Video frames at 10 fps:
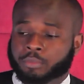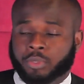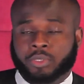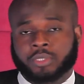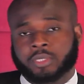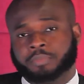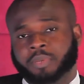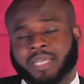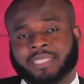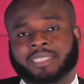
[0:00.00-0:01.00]
both
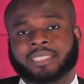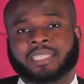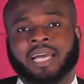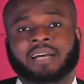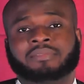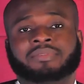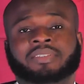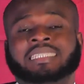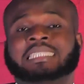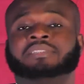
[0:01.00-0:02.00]
parties have
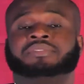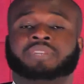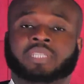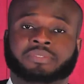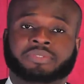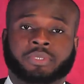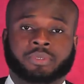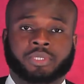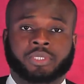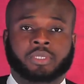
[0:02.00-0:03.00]
different
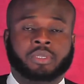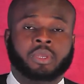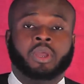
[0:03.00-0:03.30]
views